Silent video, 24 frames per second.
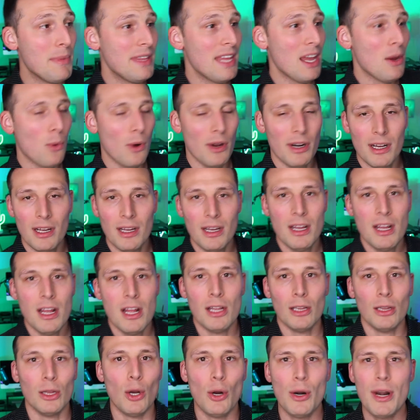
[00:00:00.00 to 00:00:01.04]
they want to
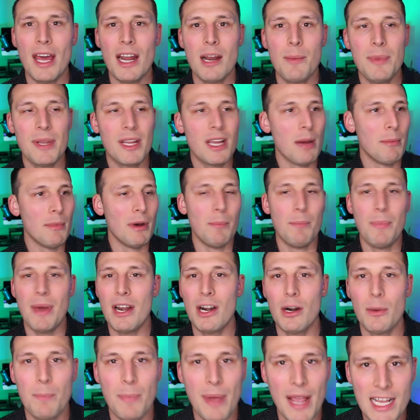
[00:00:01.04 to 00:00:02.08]
learn how to become a
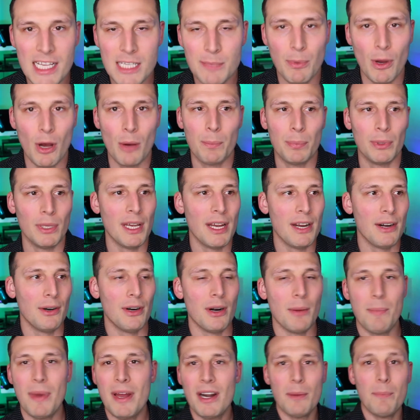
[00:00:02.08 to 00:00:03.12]
better baseball player, a
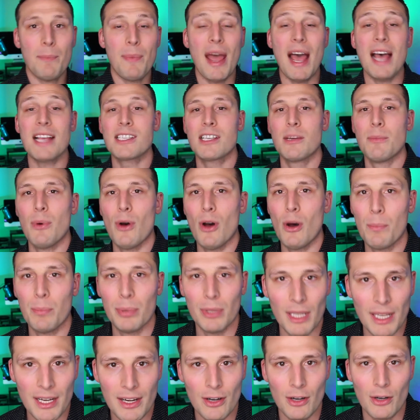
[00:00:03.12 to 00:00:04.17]
better basketball
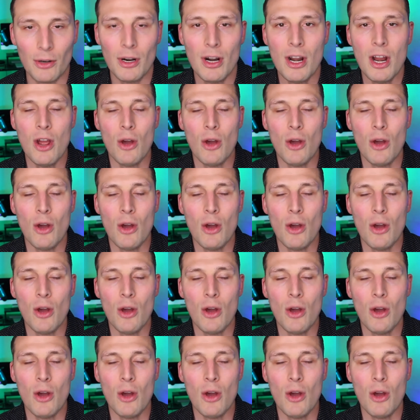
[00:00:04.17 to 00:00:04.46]
player,